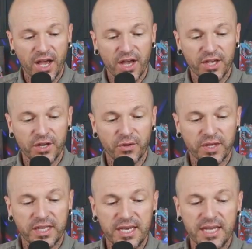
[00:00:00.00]
The
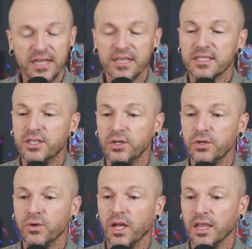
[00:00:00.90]
key
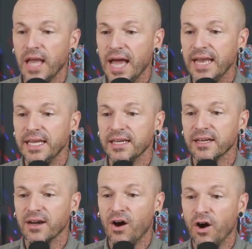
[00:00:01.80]
to aligning
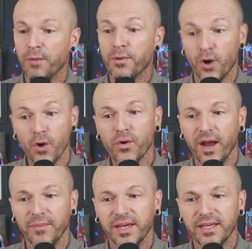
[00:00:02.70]
our
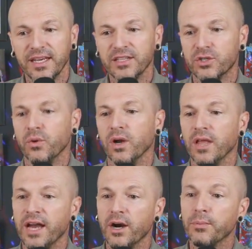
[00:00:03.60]
programming is to
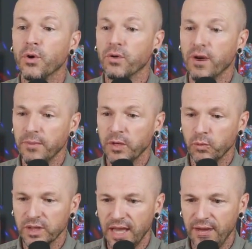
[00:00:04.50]
align our programming
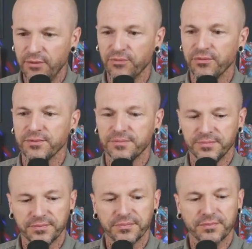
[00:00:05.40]
with life.
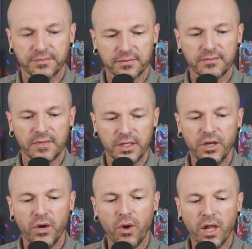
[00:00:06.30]

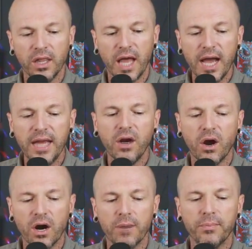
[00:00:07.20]
Align
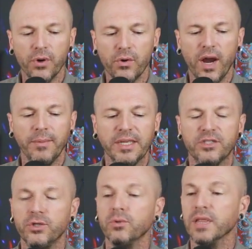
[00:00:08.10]
our programming
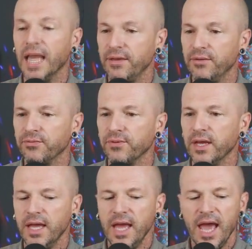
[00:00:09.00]
to life.
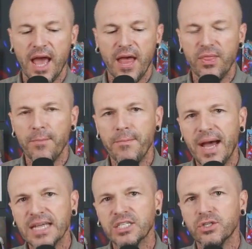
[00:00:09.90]
And the
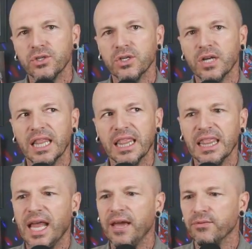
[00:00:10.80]
master
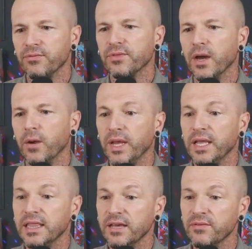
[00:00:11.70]
life that we
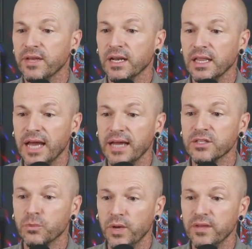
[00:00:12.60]
live in
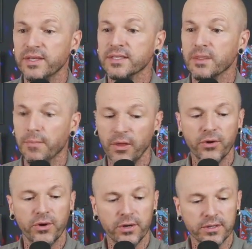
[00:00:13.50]
alliance with is the Mother
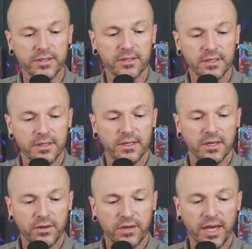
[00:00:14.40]
Earth.
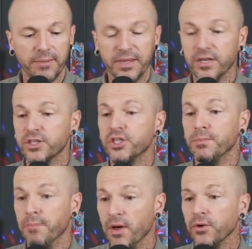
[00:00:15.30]
Okay? Because
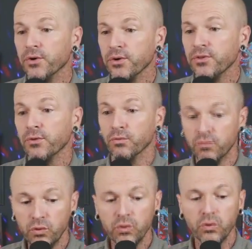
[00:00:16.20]
Mother Earth
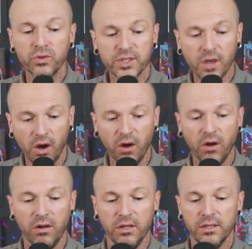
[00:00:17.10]
rules
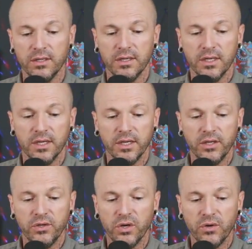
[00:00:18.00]
all.
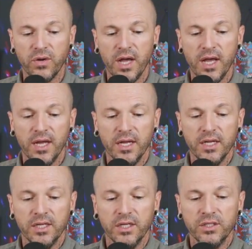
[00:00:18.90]
To
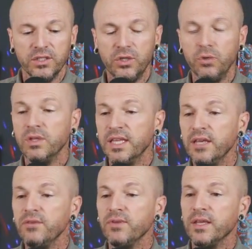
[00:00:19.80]

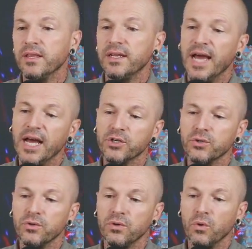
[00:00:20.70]
live in the
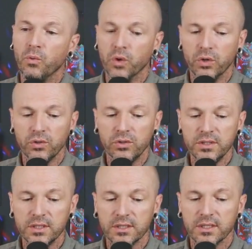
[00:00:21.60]
natural
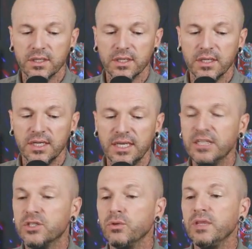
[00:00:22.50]
world is
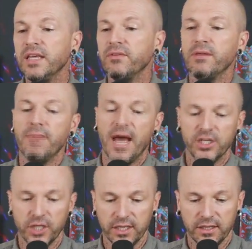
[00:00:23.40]
to live in
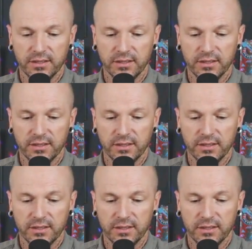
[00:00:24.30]
magic.